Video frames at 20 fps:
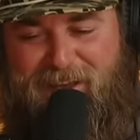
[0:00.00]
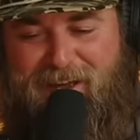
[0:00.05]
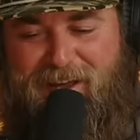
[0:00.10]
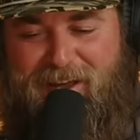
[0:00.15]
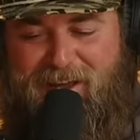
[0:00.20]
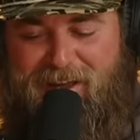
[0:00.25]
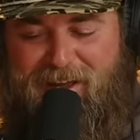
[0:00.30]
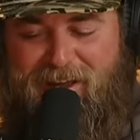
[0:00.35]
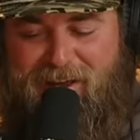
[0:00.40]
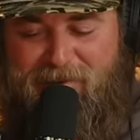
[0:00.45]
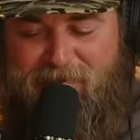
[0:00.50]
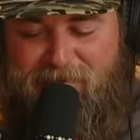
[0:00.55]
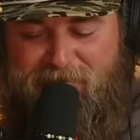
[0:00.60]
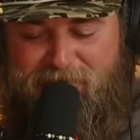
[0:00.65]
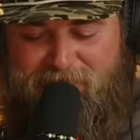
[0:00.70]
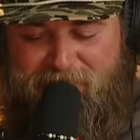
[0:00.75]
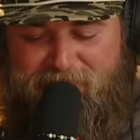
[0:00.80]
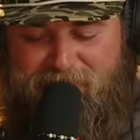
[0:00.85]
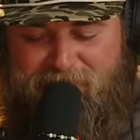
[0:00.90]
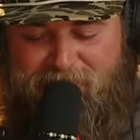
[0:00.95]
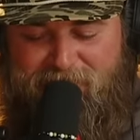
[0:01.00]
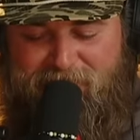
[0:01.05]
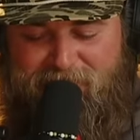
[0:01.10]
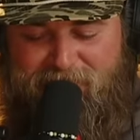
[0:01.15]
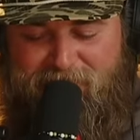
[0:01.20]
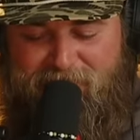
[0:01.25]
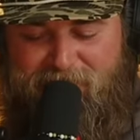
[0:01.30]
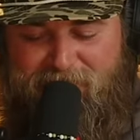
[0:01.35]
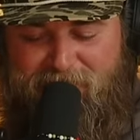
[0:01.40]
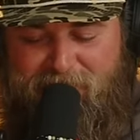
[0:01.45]
Uh,
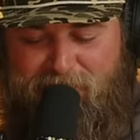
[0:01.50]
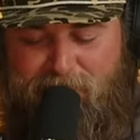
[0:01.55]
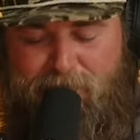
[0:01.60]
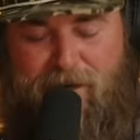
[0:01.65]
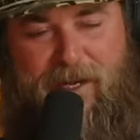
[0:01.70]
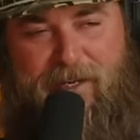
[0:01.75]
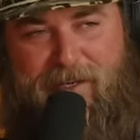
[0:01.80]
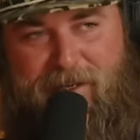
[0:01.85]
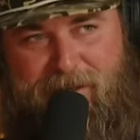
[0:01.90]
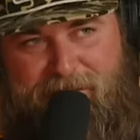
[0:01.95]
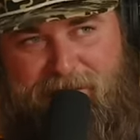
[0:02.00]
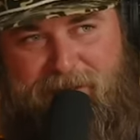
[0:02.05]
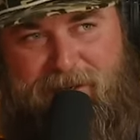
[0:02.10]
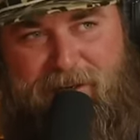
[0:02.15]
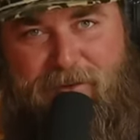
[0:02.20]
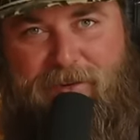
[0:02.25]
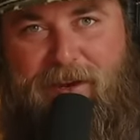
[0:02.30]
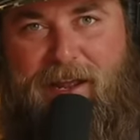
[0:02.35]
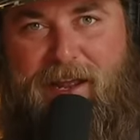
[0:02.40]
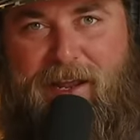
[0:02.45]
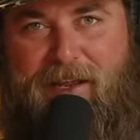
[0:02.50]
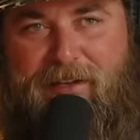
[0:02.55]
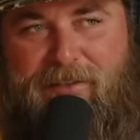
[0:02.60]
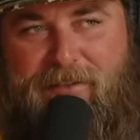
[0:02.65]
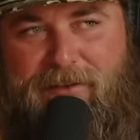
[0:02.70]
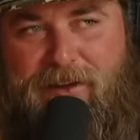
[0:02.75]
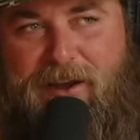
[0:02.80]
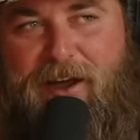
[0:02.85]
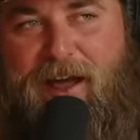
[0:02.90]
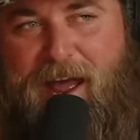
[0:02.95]
but it, it's still like
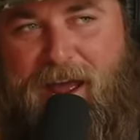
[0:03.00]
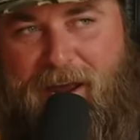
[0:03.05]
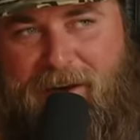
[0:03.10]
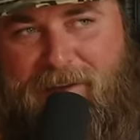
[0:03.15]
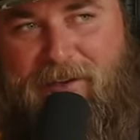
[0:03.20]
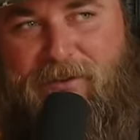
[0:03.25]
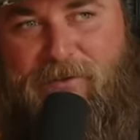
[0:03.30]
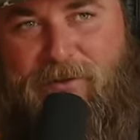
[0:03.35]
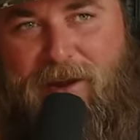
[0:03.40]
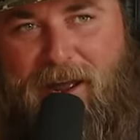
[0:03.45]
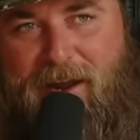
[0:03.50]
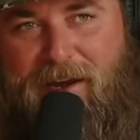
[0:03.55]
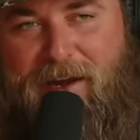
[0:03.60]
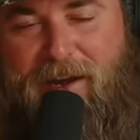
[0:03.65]
it's not acting right,